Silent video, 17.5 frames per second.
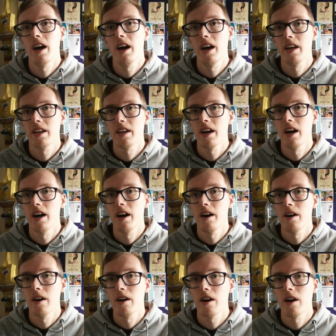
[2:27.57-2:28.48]
And
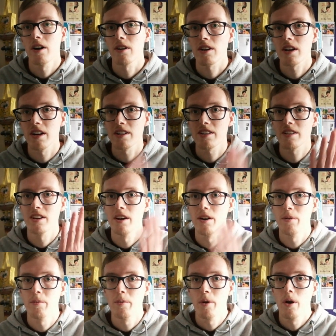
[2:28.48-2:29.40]
I'll cut
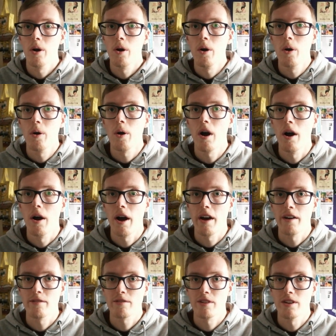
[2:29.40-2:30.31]
to
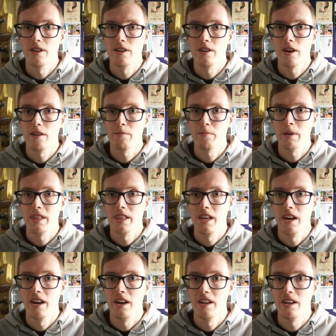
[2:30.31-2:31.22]
after I've been there,